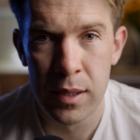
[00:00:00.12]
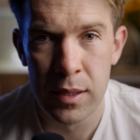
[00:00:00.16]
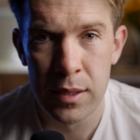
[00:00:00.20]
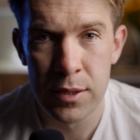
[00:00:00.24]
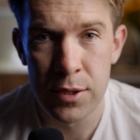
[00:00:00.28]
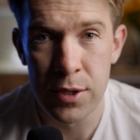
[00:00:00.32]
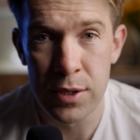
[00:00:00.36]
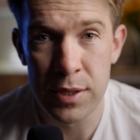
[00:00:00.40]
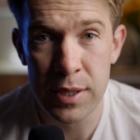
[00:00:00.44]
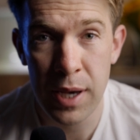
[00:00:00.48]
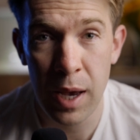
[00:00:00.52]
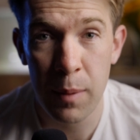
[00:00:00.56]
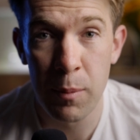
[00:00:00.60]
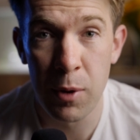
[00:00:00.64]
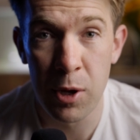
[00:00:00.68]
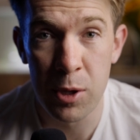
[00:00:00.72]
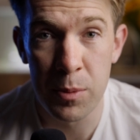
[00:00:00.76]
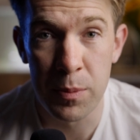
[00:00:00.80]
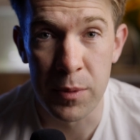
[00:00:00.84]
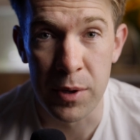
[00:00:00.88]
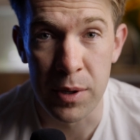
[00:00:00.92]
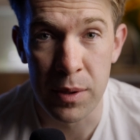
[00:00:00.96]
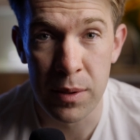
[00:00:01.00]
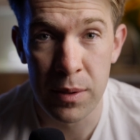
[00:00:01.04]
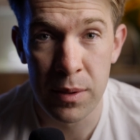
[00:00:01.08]
So Sam
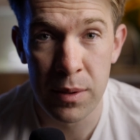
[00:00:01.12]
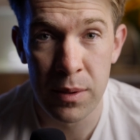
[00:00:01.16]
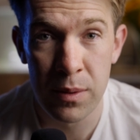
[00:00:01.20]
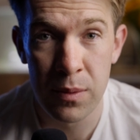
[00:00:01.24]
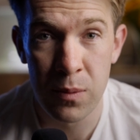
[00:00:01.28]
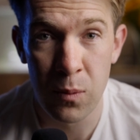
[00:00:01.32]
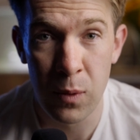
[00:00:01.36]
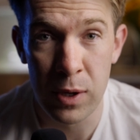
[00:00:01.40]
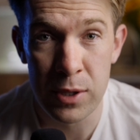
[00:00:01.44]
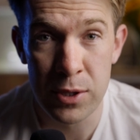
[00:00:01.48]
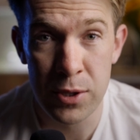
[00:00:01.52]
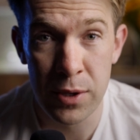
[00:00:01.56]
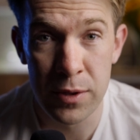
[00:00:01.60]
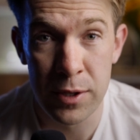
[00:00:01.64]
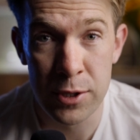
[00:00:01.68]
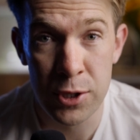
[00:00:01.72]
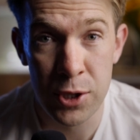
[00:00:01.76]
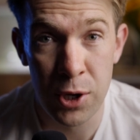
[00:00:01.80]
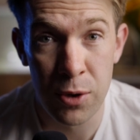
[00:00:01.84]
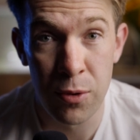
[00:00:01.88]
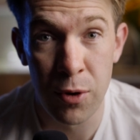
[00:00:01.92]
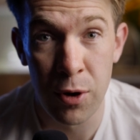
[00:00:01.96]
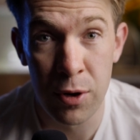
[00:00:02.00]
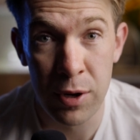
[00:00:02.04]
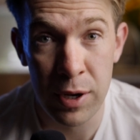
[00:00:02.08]
Altman went on the
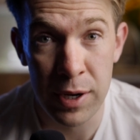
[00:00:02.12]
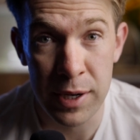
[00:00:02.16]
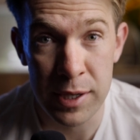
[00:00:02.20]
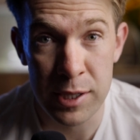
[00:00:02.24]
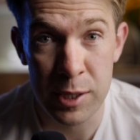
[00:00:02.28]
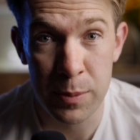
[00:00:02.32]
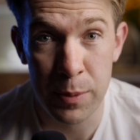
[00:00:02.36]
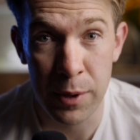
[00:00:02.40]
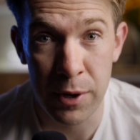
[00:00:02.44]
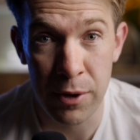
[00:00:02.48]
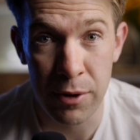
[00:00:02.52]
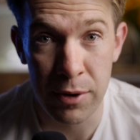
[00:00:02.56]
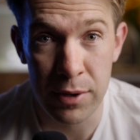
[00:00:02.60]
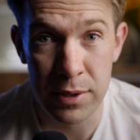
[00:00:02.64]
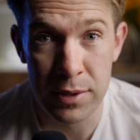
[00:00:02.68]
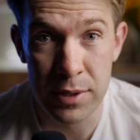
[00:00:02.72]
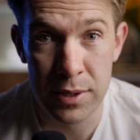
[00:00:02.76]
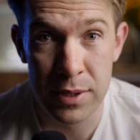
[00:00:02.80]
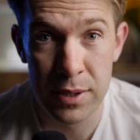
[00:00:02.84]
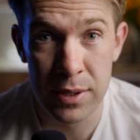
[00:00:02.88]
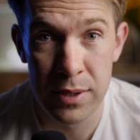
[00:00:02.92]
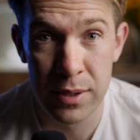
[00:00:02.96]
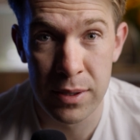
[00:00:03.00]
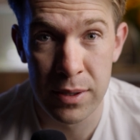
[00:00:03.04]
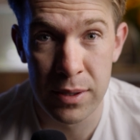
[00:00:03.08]
Joe Rogan
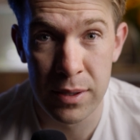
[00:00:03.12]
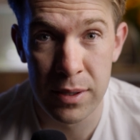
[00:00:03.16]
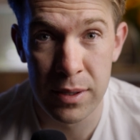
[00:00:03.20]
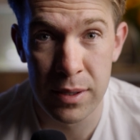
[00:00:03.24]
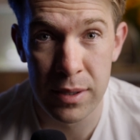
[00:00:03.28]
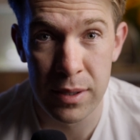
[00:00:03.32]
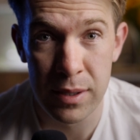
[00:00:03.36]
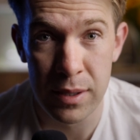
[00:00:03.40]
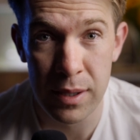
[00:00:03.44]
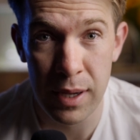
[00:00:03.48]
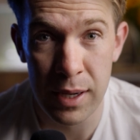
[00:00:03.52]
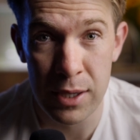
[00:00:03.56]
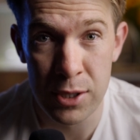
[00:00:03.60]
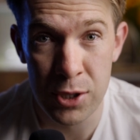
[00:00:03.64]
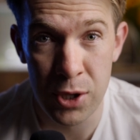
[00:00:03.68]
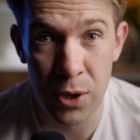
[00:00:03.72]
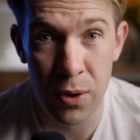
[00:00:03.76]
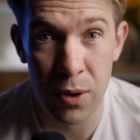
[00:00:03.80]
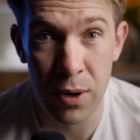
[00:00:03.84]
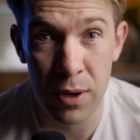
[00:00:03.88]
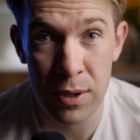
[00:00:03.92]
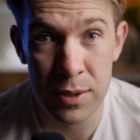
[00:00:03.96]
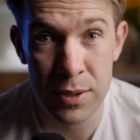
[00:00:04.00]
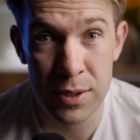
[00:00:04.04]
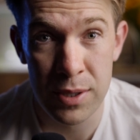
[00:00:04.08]
Experience, and
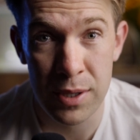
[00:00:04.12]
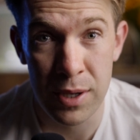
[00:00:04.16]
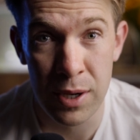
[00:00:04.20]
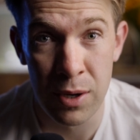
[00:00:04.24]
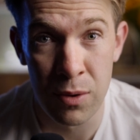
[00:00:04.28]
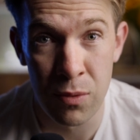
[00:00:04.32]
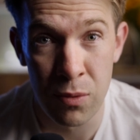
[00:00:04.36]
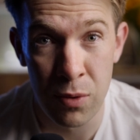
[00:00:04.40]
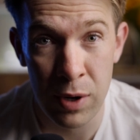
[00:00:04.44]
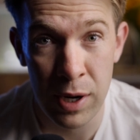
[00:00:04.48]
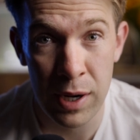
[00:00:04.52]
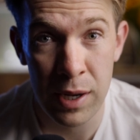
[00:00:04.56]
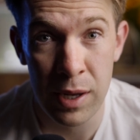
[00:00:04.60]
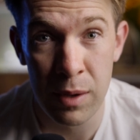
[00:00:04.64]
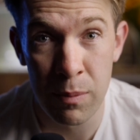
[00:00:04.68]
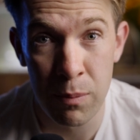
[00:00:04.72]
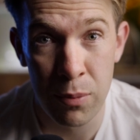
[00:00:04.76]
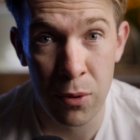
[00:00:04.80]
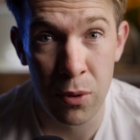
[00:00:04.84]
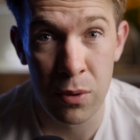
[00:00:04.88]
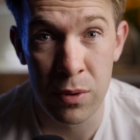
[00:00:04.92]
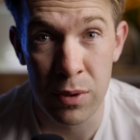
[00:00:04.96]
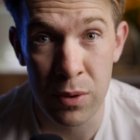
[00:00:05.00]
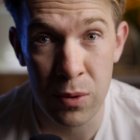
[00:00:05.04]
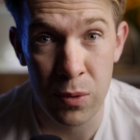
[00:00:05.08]
Joe asked a really
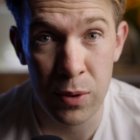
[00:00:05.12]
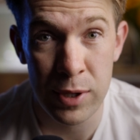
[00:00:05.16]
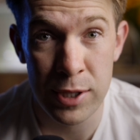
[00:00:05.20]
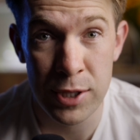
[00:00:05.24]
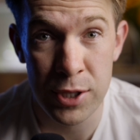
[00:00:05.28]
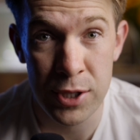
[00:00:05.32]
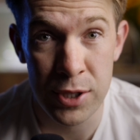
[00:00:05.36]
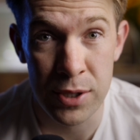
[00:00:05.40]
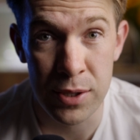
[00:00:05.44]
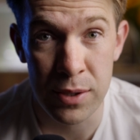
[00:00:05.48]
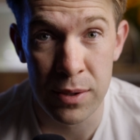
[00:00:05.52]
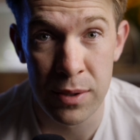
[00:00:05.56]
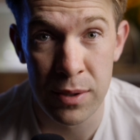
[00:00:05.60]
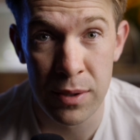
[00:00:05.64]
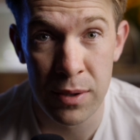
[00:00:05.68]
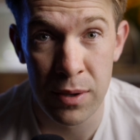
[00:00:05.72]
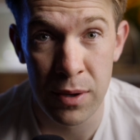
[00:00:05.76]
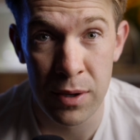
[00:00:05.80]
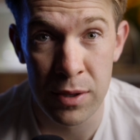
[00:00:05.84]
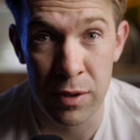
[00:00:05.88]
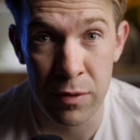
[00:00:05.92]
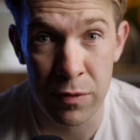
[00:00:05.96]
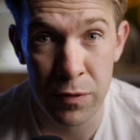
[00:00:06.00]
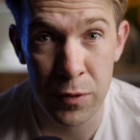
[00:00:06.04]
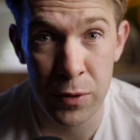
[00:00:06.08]
important question
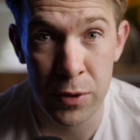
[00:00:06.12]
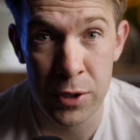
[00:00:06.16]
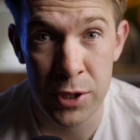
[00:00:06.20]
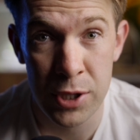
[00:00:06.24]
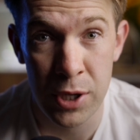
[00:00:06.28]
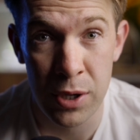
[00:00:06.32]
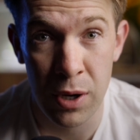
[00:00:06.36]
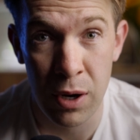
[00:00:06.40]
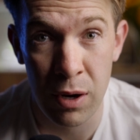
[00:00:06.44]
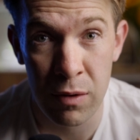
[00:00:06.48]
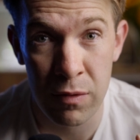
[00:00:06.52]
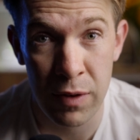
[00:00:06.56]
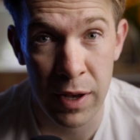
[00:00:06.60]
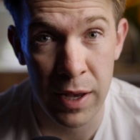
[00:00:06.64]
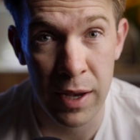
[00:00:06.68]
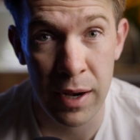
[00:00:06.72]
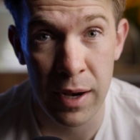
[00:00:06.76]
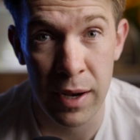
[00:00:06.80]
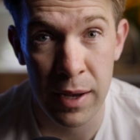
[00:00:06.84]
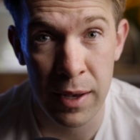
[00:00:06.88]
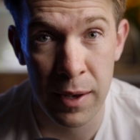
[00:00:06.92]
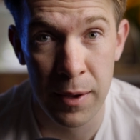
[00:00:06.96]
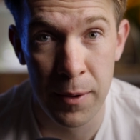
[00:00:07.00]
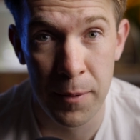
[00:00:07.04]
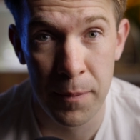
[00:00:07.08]
on the future of
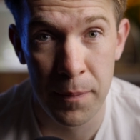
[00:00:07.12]
AI.